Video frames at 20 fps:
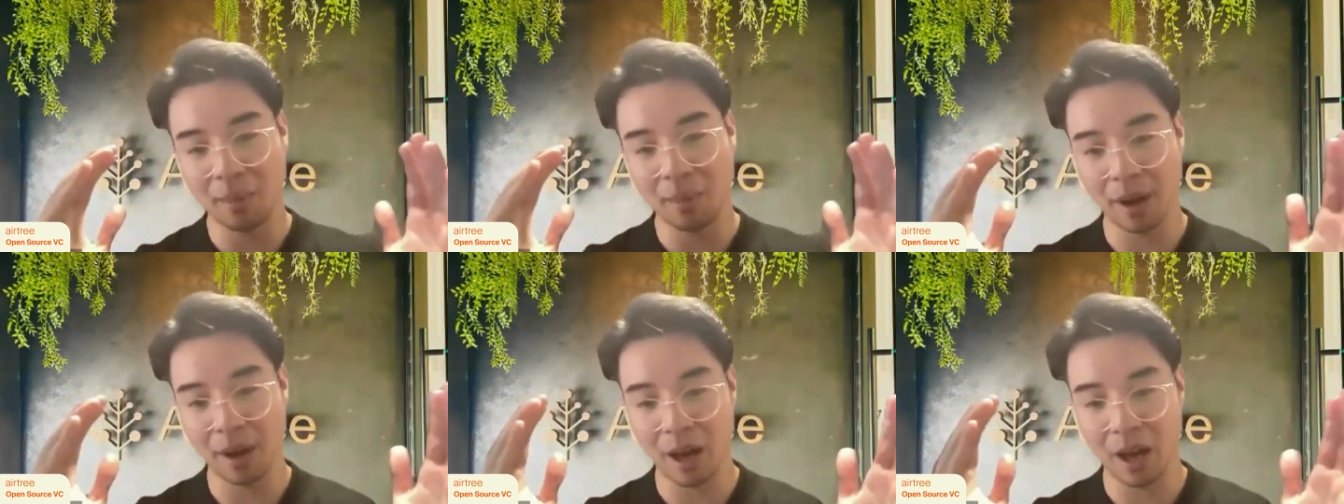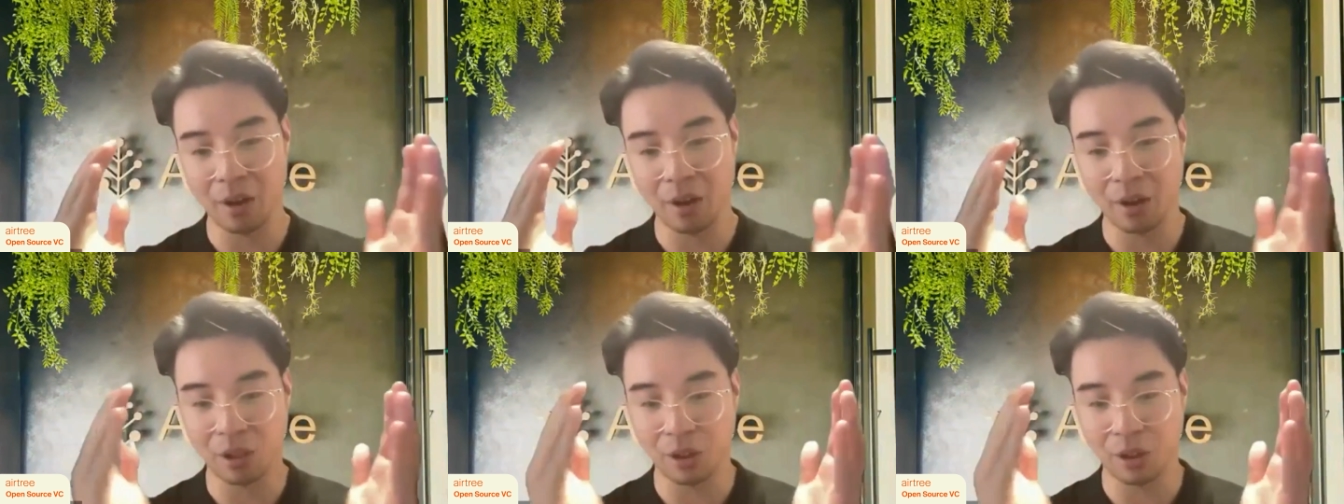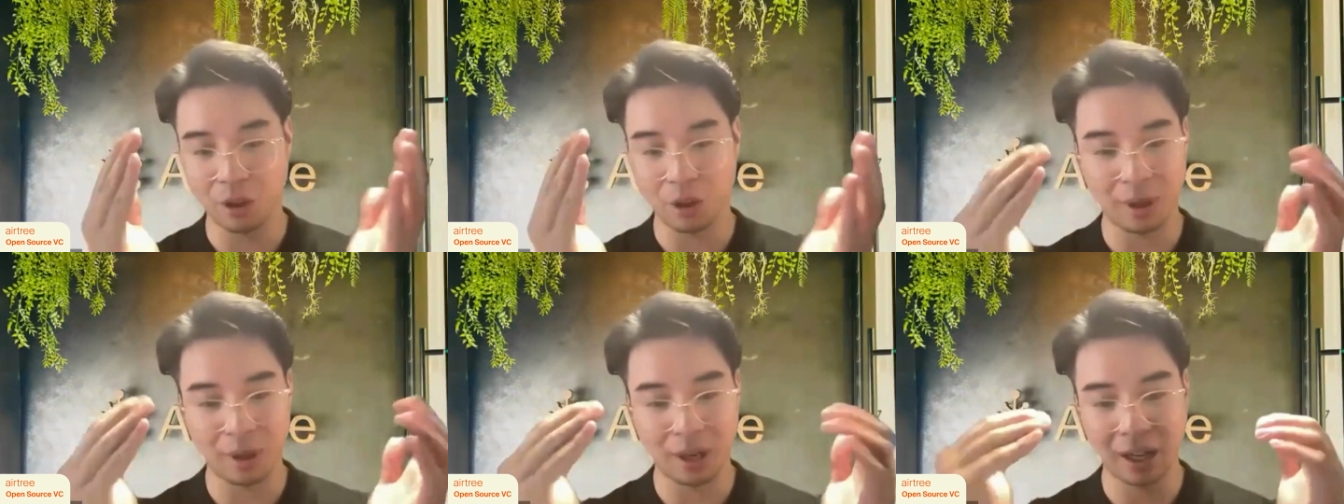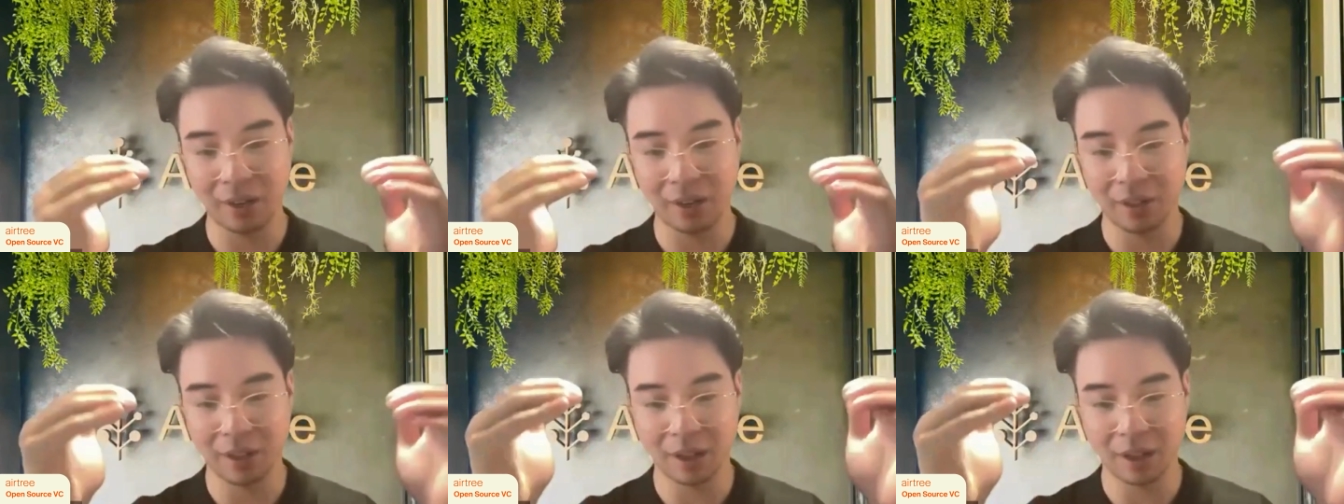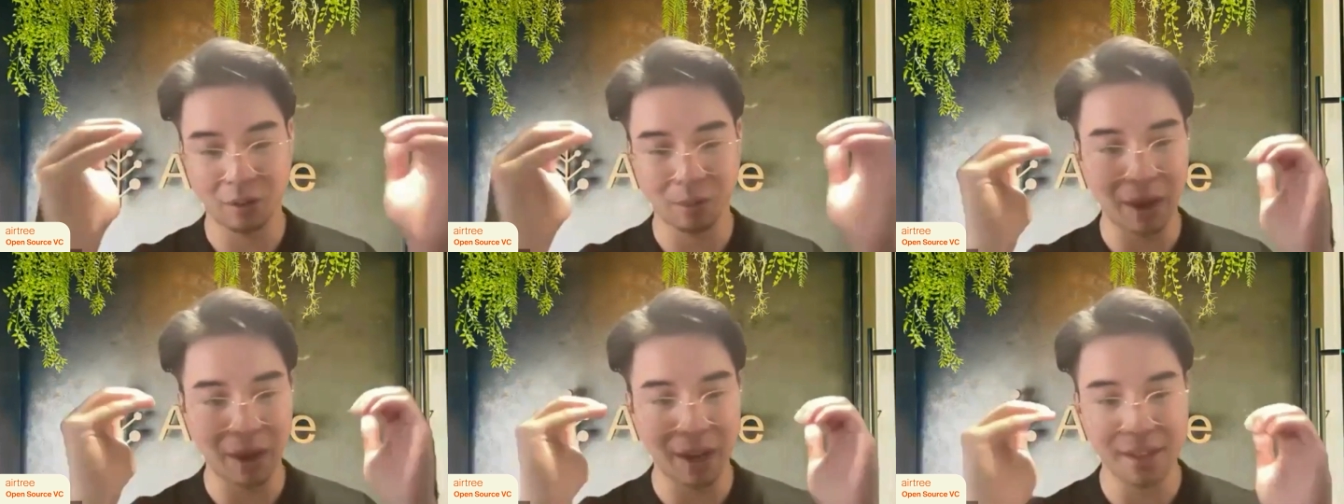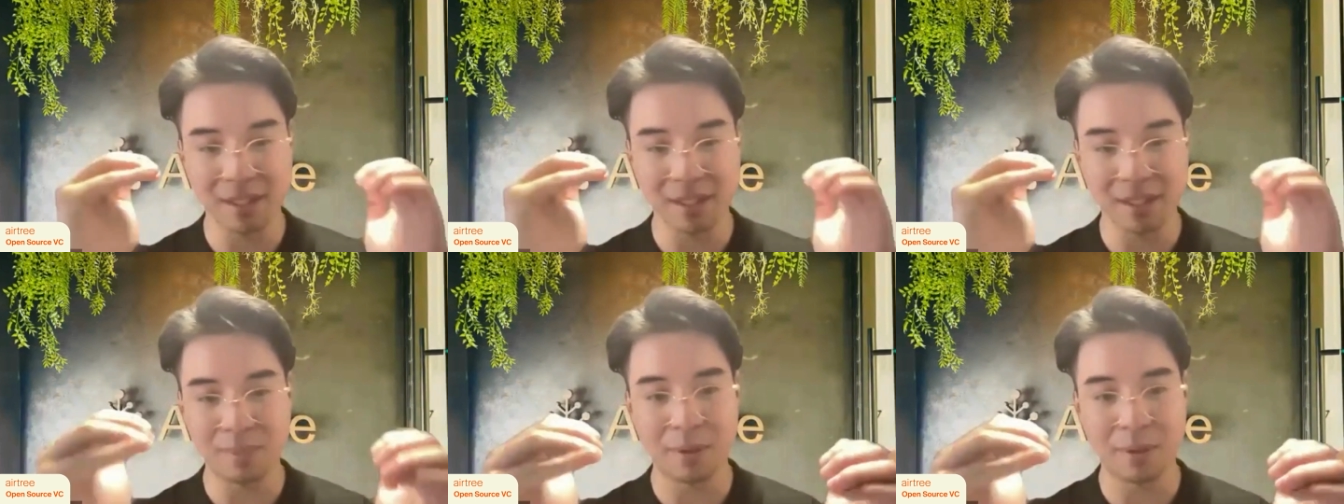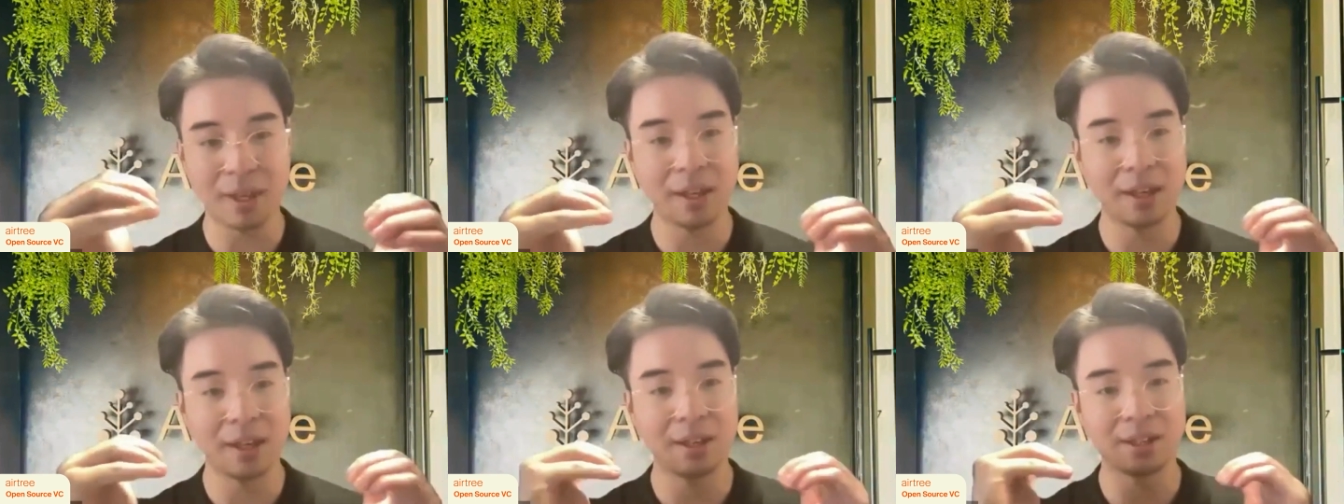about how you thought about everything from
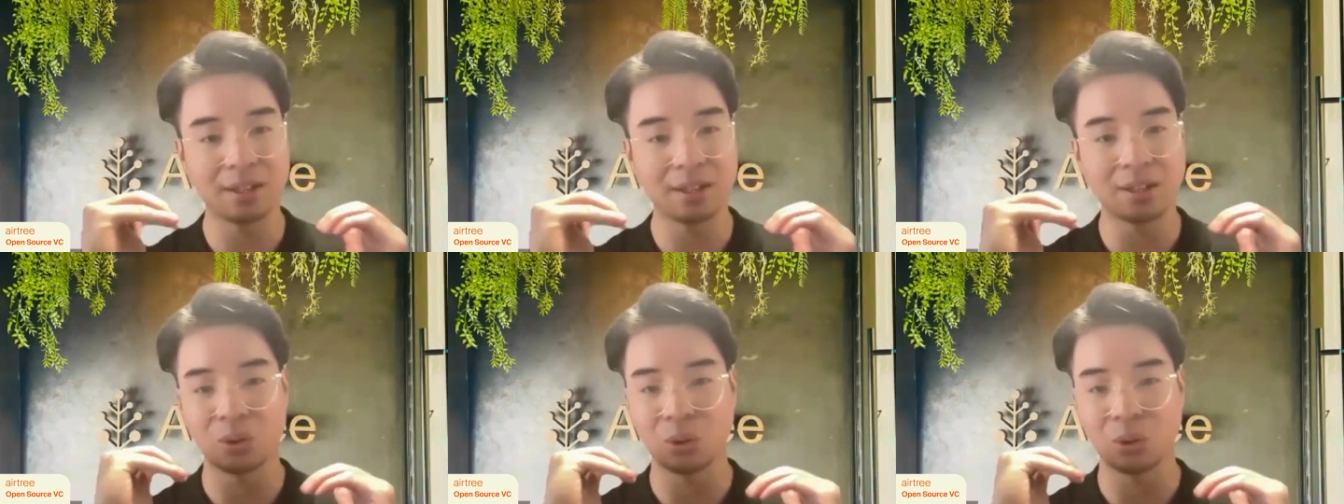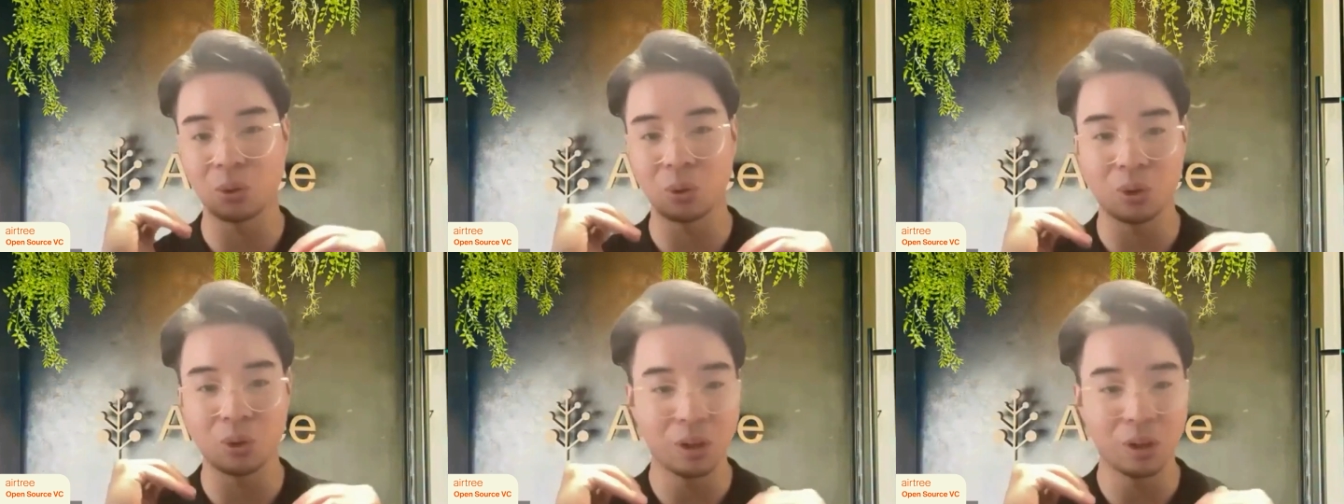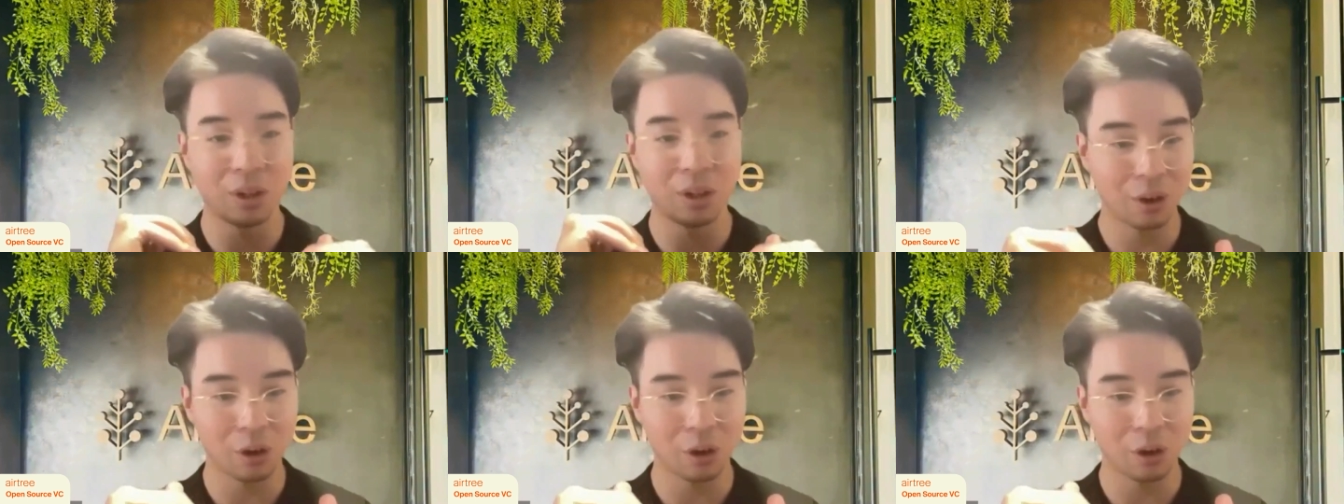ICP to